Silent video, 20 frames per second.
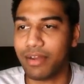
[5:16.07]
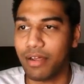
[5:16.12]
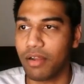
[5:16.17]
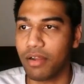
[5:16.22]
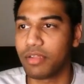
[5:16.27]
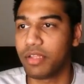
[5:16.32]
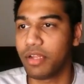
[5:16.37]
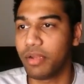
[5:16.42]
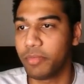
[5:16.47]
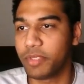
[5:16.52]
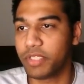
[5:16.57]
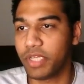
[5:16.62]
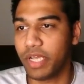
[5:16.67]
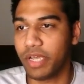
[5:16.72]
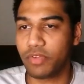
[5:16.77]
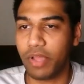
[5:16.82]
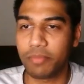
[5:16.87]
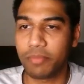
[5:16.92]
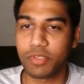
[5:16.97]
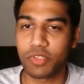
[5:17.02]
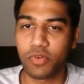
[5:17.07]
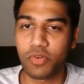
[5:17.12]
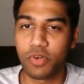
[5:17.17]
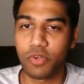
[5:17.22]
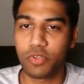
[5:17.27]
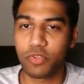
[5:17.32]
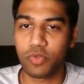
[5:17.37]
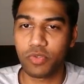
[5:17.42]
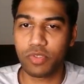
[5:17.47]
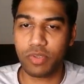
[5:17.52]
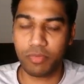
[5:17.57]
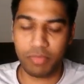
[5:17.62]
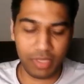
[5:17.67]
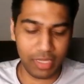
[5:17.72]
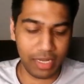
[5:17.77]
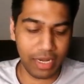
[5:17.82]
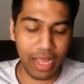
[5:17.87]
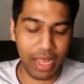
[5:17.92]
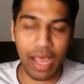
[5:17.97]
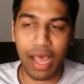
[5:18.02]
another image here. I'm just going to choose something that
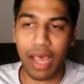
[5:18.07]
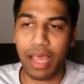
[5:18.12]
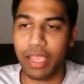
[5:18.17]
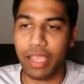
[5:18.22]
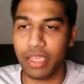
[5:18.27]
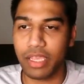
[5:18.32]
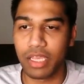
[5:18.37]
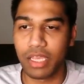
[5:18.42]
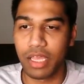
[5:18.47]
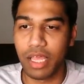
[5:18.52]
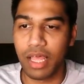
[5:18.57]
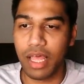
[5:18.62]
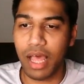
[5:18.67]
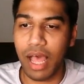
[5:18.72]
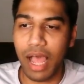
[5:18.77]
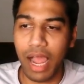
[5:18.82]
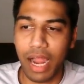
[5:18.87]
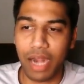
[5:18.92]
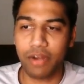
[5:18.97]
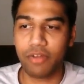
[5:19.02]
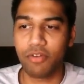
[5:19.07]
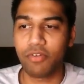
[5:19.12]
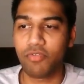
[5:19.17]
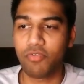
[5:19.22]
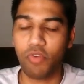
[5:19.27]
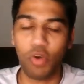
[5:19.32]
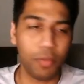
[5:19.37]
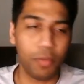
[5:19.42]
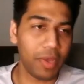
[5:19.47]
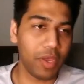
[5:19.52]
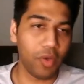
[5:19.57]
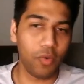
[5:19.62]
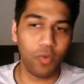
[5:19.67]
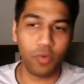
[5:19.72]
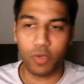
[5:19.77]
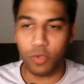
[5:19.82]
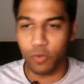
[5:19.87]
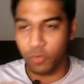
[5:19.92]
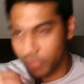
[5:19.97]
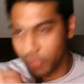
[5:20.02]
I had for my own
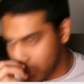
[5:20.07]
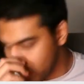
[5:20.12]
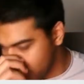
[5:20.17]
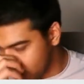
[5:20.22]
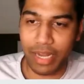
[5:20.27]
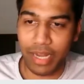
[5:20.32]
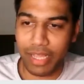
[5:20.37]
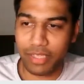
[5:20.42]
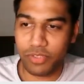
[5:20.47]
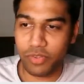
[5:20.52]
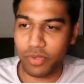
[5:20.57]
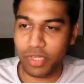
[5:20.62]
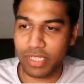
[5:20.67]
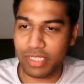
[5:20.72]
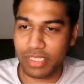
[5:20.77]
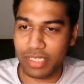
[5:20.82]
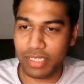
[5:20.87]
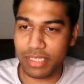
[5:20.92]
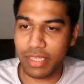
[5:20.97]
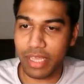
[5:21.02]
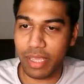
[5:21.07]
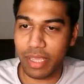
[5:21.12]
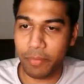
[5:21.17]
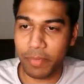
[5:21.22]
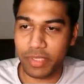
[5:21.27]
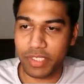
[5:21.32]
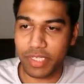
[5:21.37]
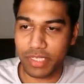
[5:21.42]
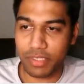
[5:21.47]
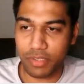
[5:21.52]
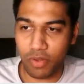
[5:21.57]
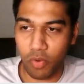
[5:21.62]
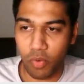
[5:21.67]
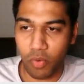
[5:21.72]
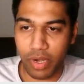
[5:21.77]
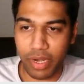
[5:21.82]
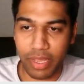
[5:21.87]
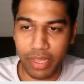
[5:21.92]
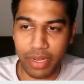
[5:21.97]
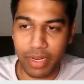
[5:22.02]
usage. As you can see, the image gets loaded
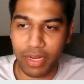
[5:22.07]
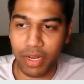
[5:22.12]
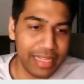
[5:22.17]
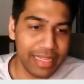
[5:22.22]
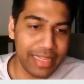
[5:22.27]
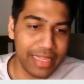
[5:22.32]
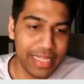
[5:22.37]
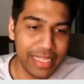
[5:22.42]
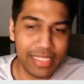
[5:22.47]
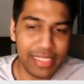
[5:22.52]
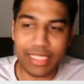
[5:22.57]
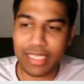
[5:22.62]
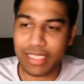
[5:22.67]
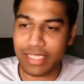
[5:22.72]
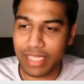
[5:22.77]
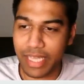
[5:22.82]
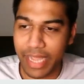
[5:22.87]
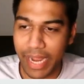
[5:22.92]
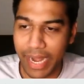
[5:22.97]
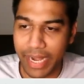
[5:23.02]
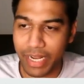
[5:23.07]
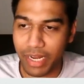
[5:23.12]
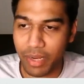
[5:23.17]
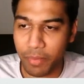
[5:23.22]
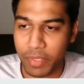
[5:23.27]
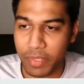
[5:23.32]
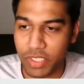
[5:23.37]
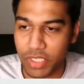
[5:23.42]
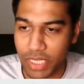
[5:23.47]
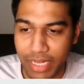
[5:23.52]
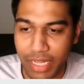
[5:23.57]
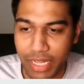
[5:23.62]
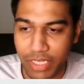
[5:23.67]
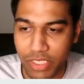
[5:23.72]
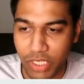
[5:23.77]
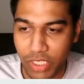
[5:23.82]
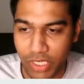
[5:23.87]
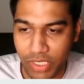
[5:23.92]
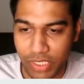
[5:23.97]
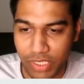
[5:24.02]
here. Now, this is the header image that
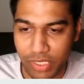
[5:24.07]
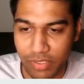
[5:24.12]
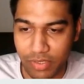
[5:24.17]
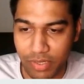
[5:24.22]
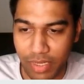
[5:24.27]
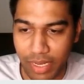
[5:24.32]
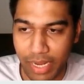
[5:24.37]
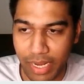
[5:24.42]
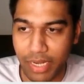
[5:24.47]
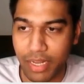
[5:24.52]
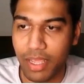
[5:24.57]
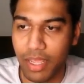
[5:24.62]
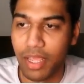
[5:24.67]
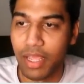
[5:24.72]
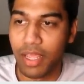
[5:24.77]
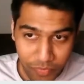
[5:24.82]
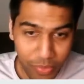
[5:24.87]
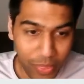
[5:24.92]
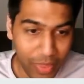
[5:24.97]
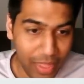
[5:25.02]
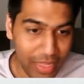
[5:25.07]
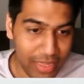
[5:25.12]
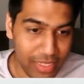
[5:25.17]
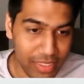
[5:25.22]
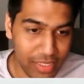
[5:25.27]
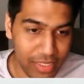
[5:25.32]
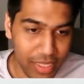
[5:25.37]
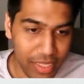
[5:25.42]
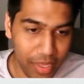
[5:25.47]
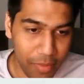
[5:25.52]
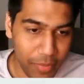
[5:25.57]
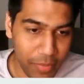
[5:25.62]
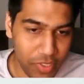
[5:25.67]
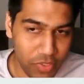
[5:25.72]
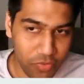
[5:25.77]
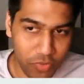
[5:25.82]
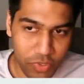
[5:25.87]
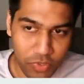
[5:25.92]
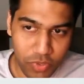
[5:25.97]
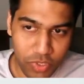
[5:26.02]
changes, right? This is the image
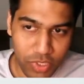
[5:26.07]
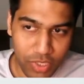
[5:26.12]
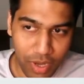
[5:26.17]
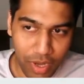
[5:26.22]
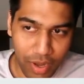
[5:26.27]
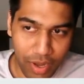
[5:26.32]
which will start